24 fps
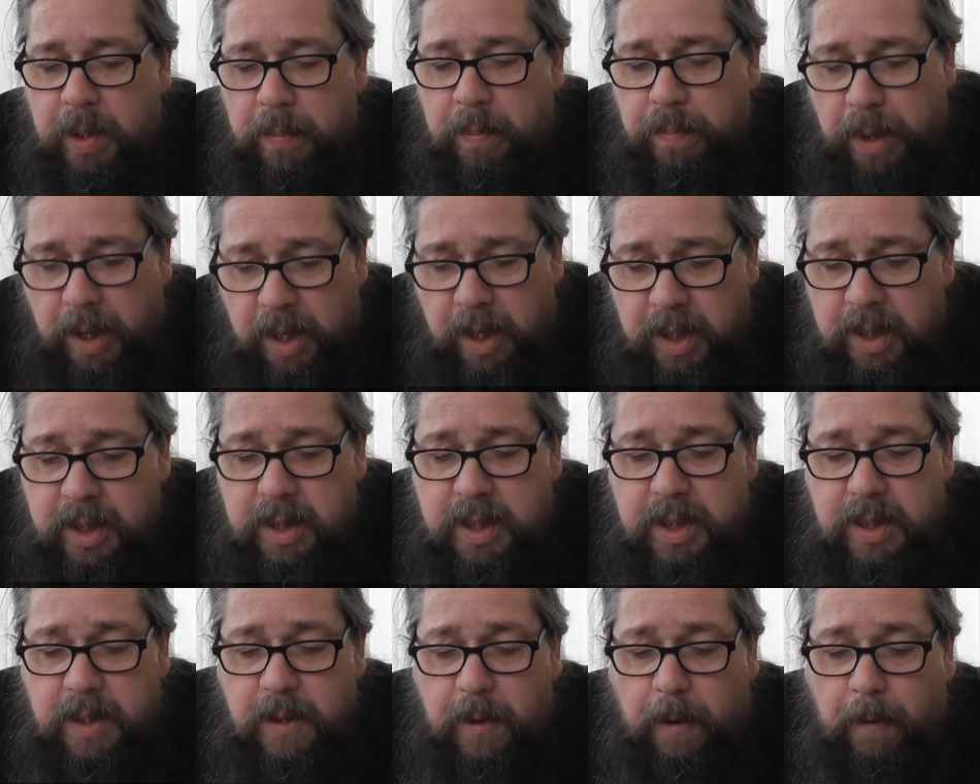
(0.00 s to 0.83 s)

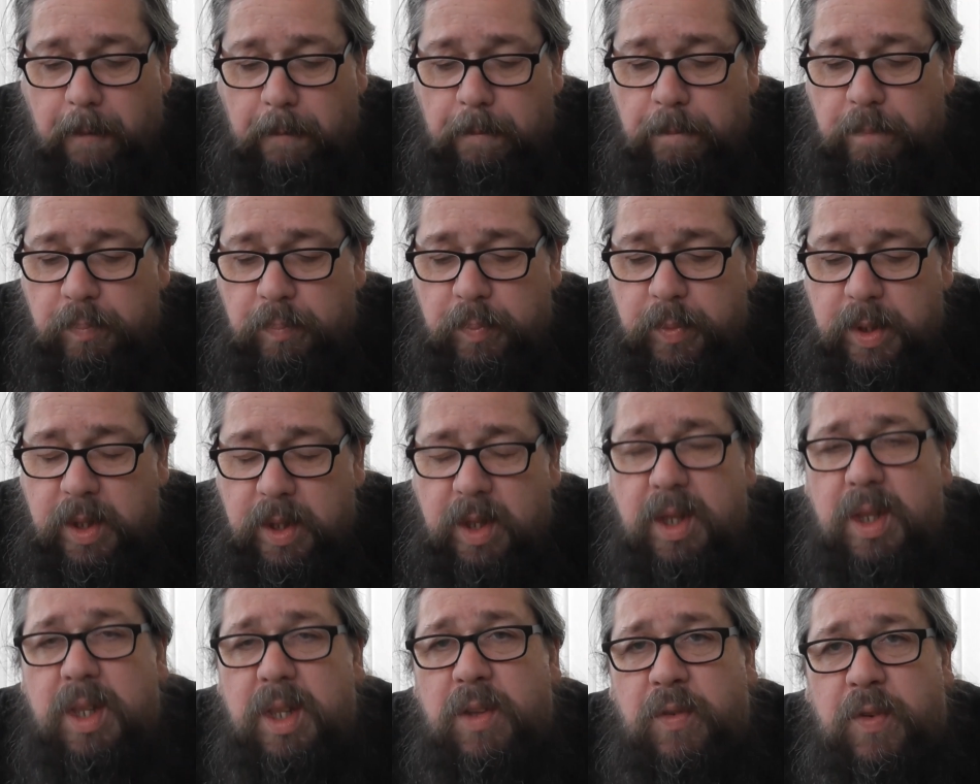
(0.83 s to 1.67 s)
But
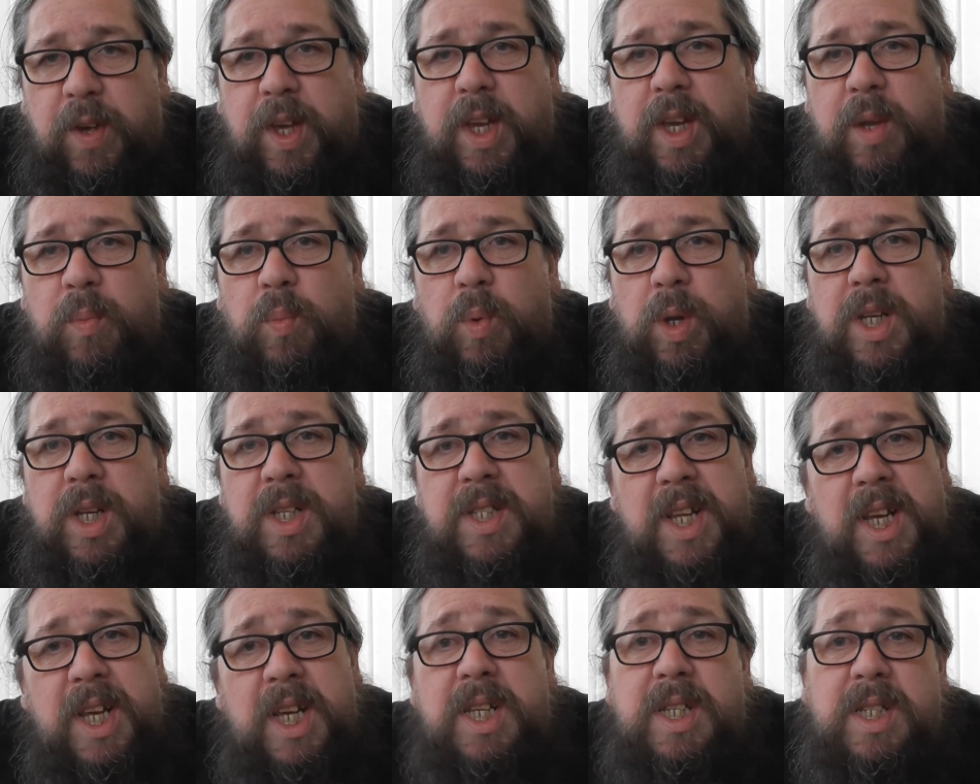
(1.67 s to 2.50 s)
the vegan one
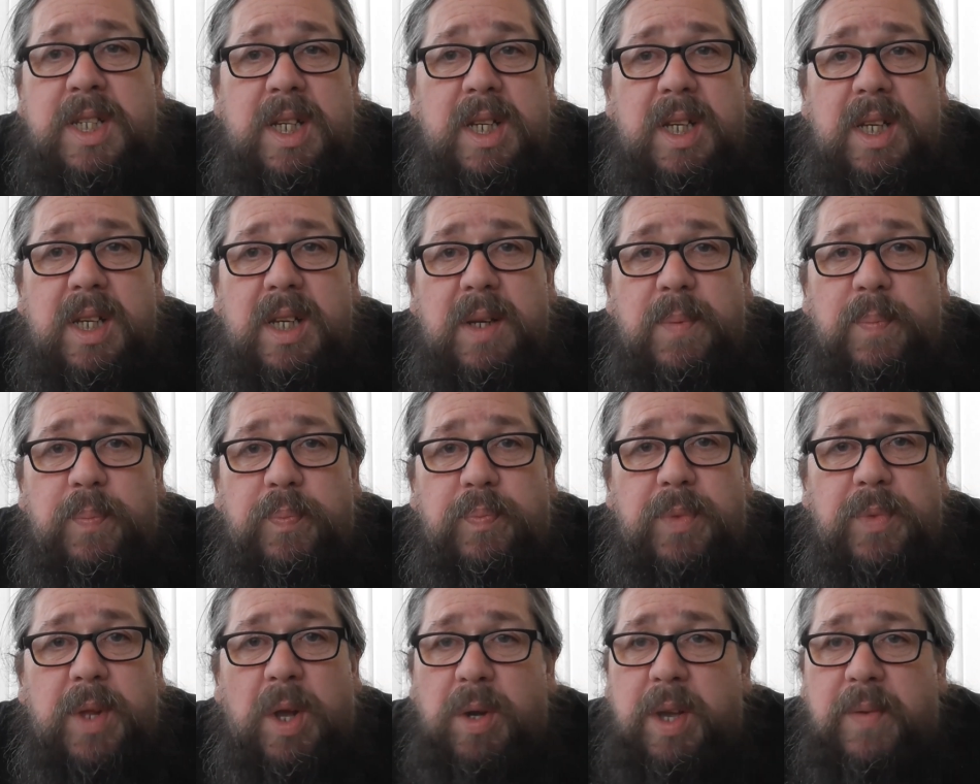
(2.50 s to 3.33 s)
is nice.
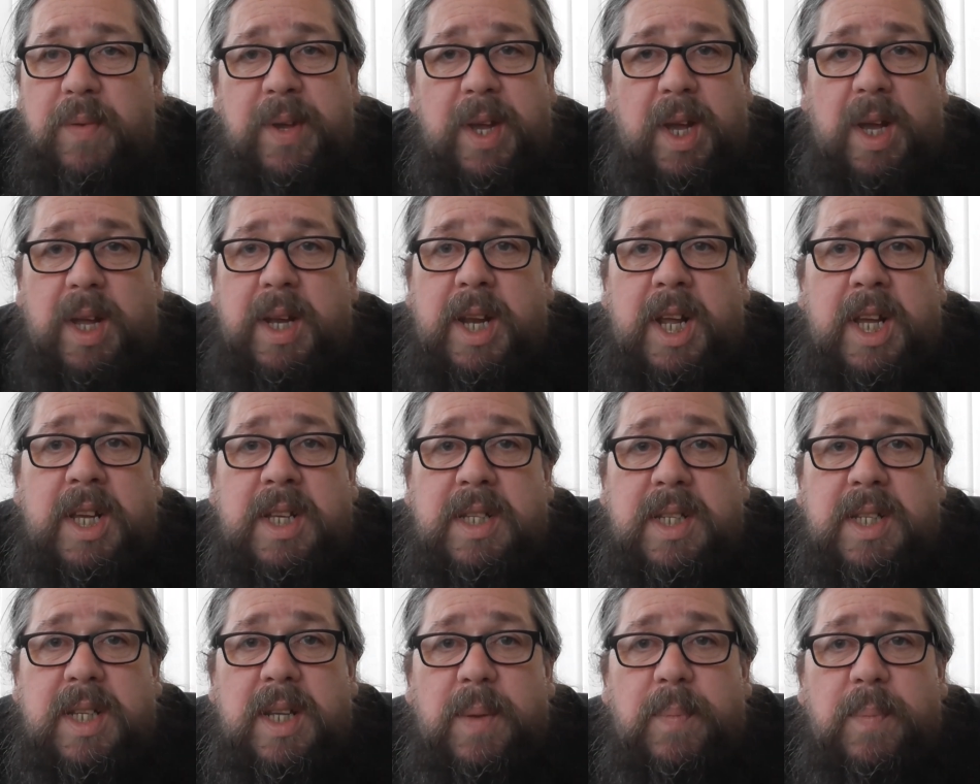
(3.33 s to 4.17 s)
I'll give it a
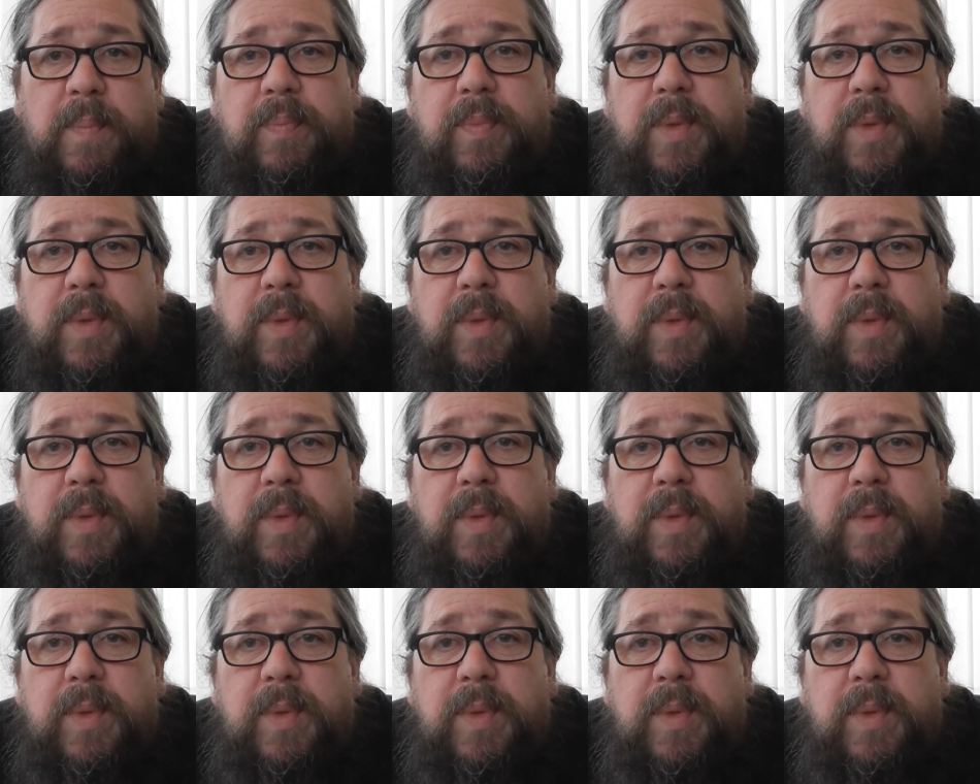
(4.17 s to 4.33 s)
nice.